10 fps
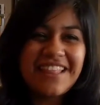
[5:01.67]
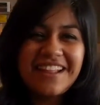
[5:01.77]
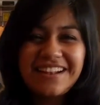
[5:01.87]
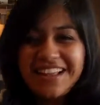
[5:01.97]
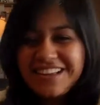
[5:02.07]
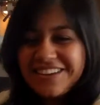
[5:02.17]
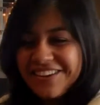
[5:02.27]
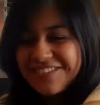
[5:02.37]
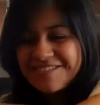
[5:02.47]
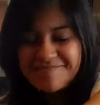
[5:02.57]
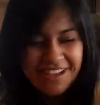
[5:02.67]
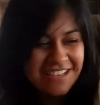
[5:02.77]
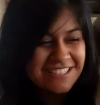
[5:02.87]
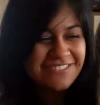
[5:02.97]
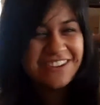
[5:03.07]
And then, like, you know the
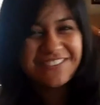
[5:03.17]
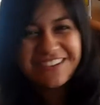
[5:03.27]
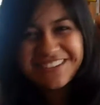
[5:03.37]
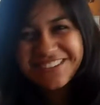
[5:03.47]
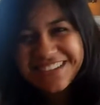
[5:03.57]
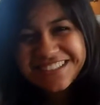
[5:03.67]
backswing when you do